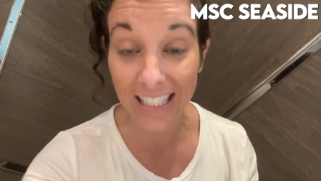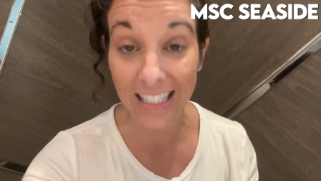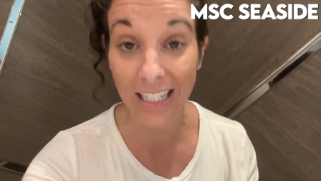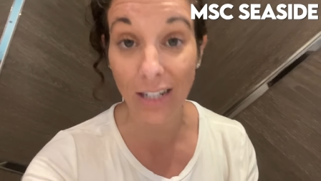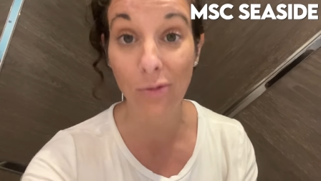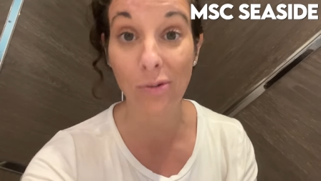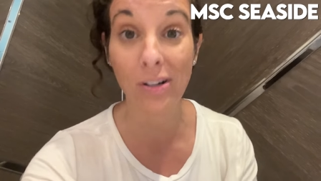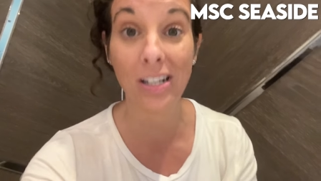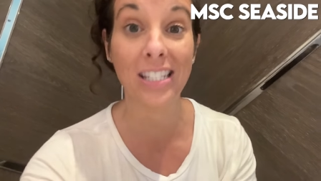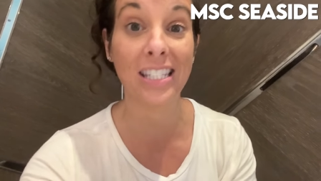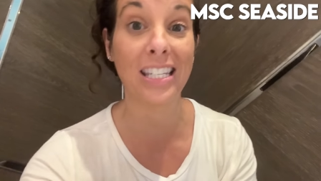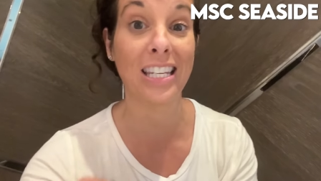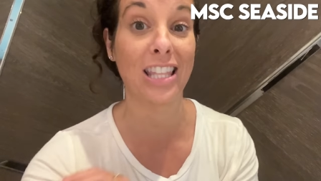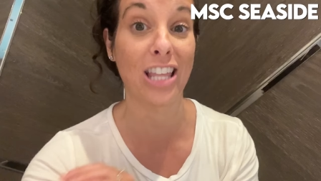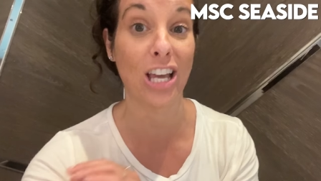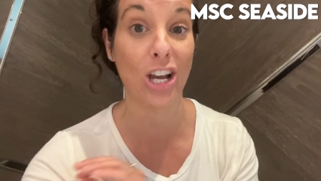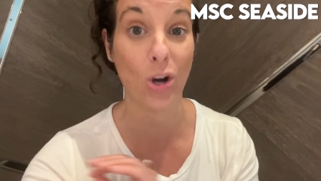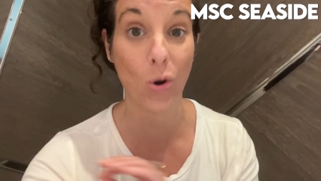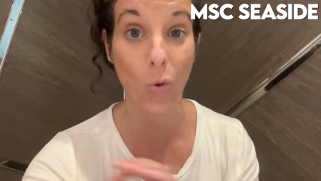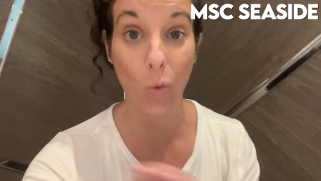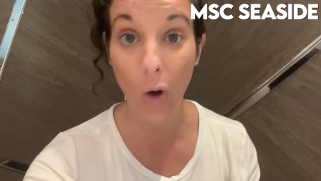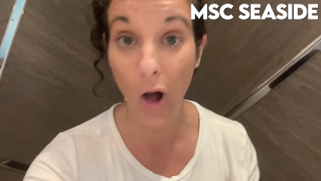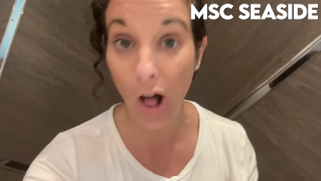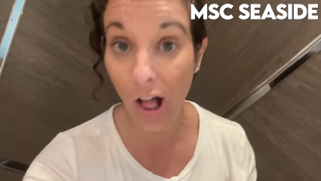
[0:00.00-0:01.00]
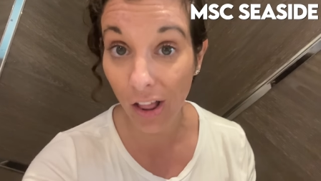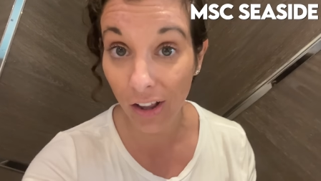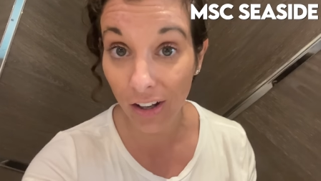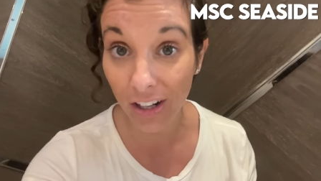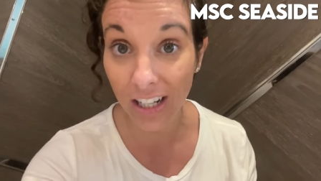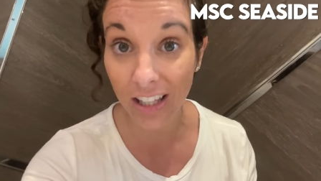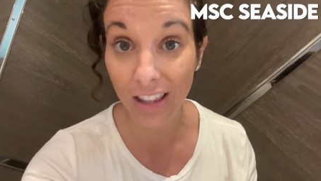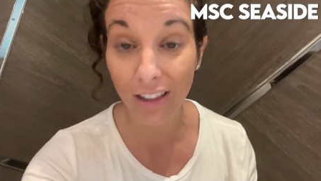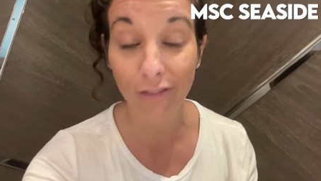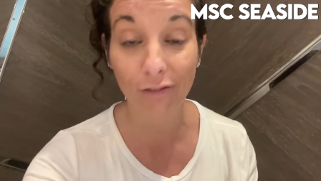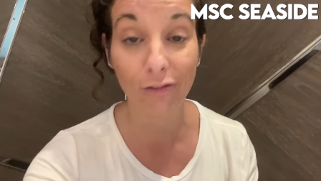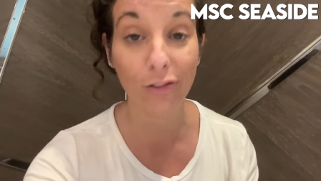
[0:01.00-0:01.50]
I wanna see the quality
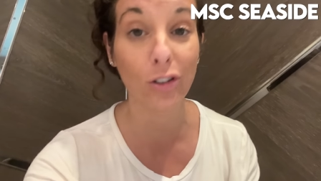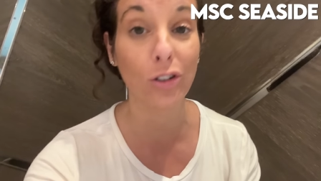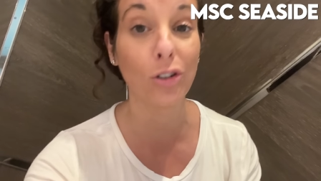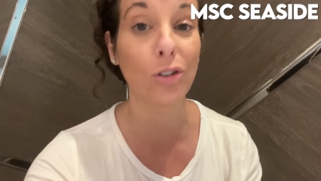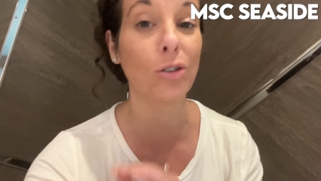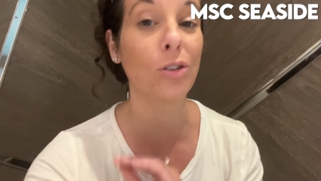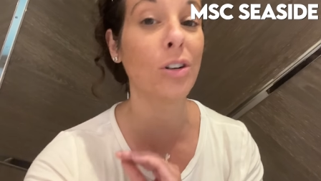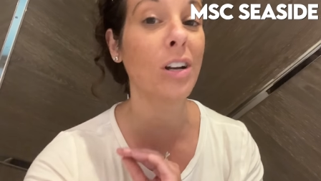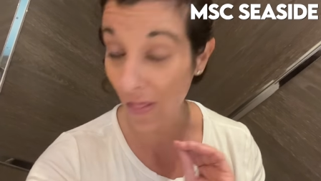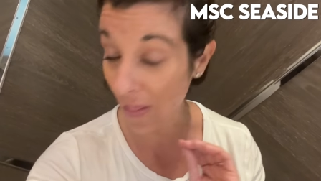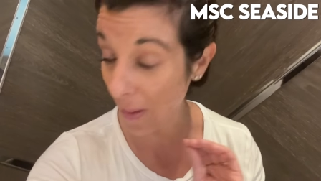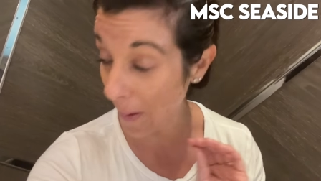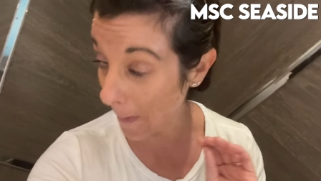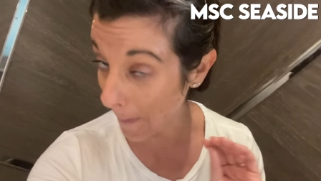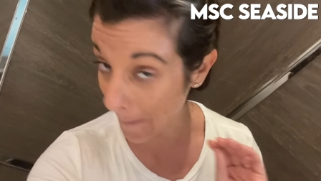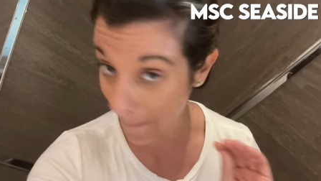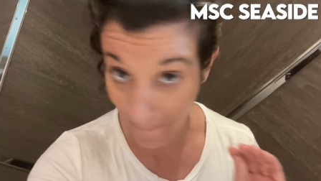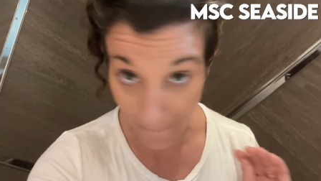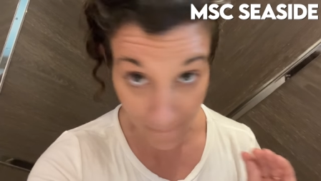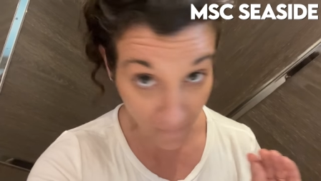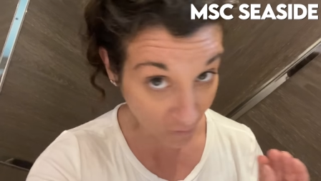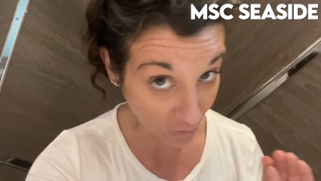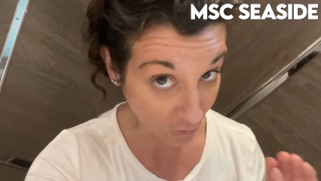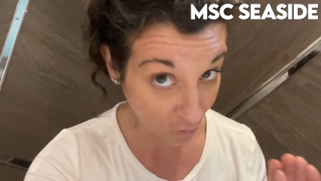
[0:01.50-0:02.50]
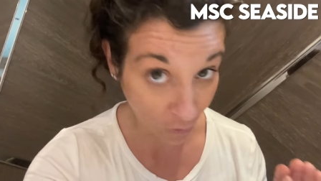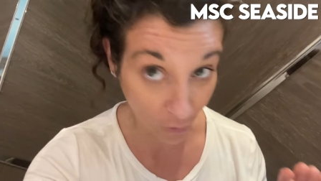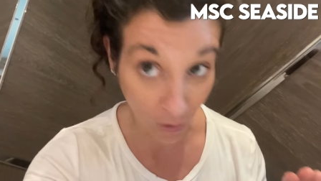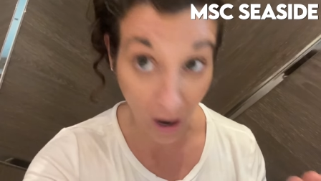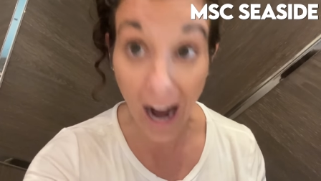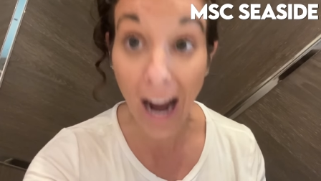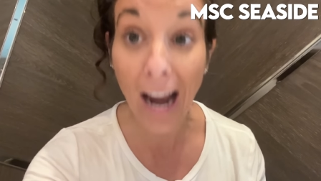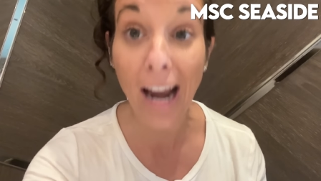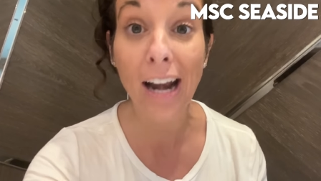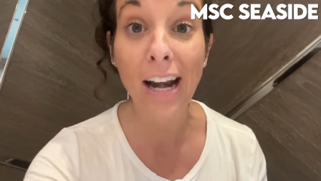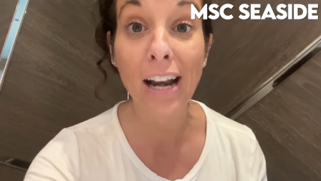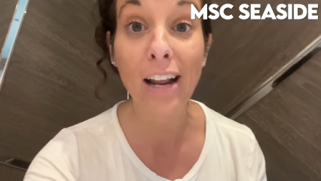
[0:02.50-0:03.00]
of the food, the
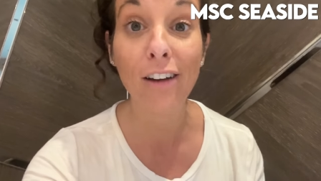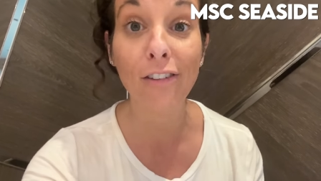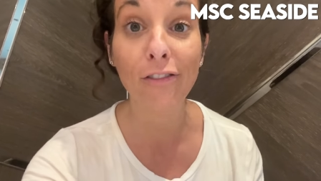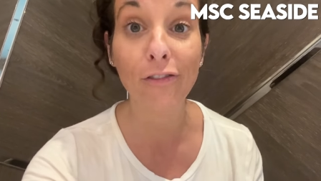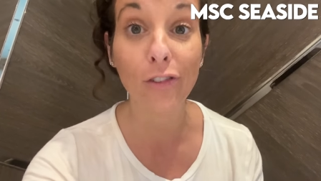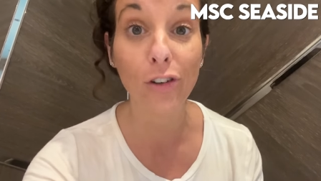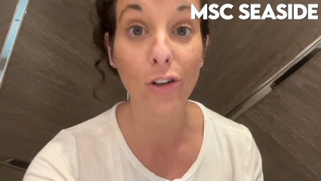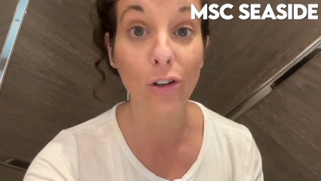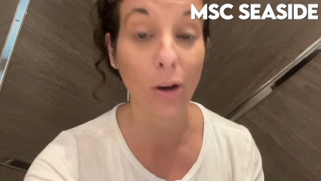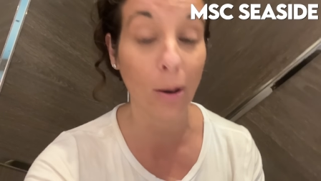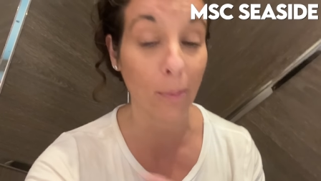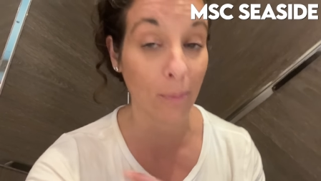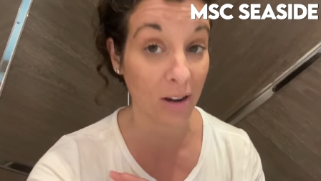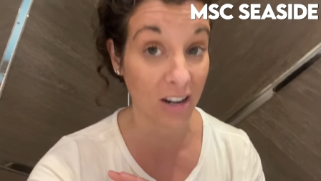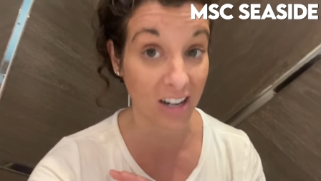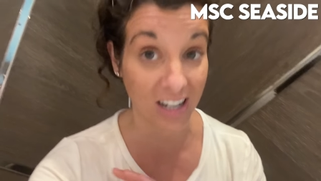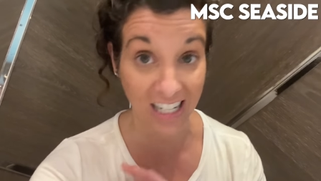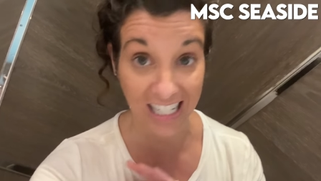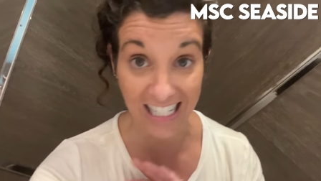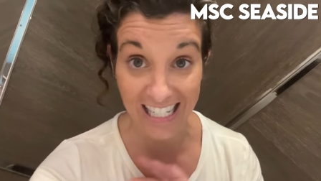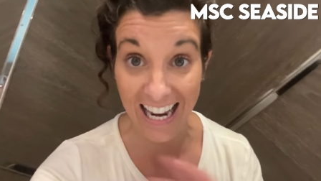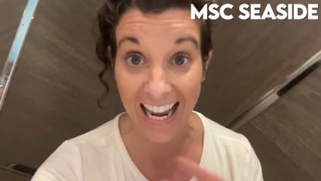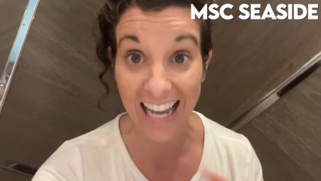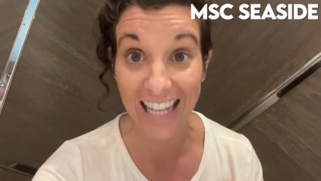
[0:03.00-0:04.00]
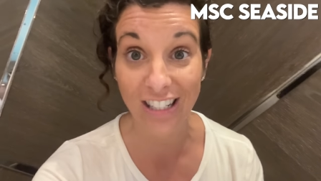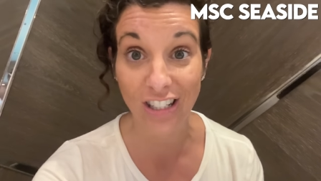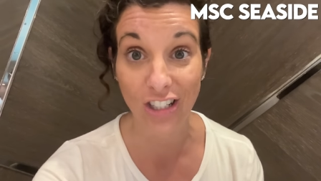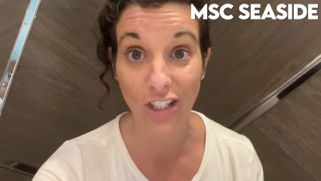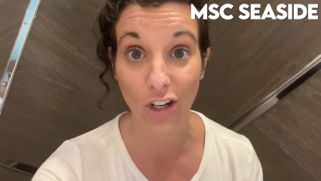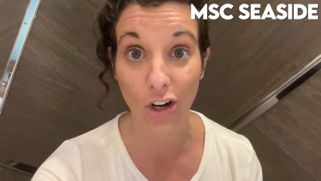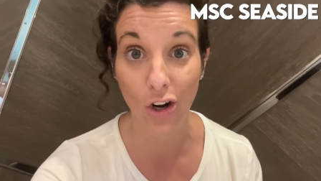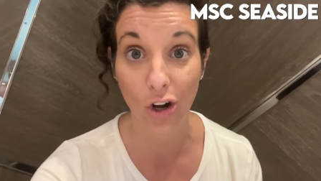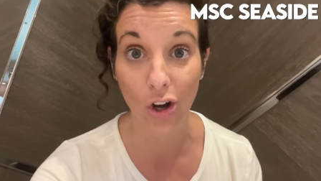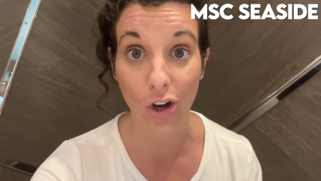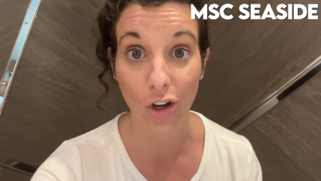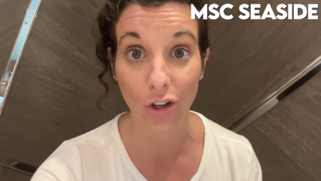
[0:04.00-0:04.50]
variety of food. I'm gonna test it
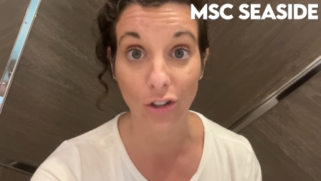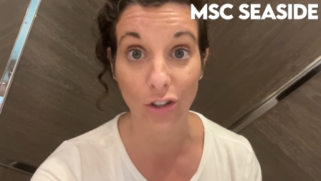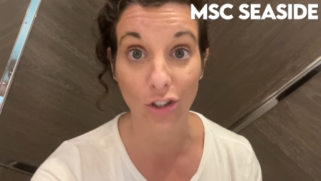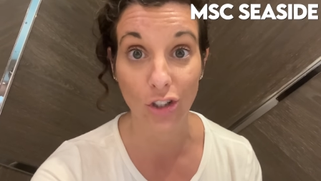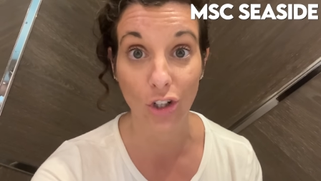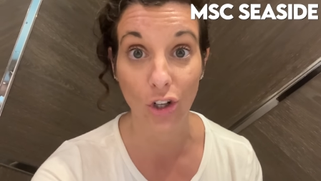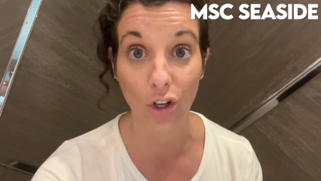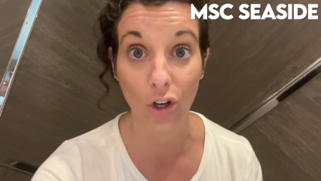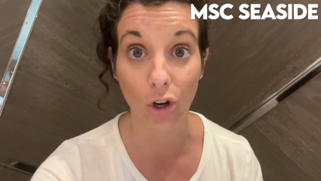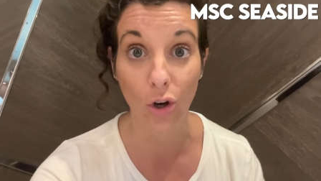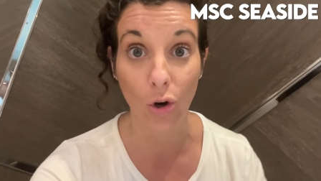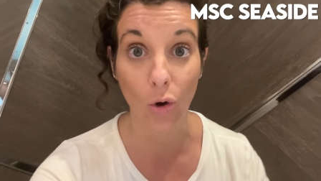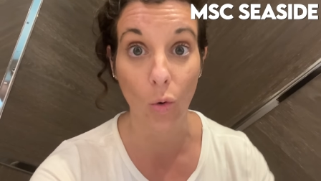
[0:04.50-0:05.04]
all. So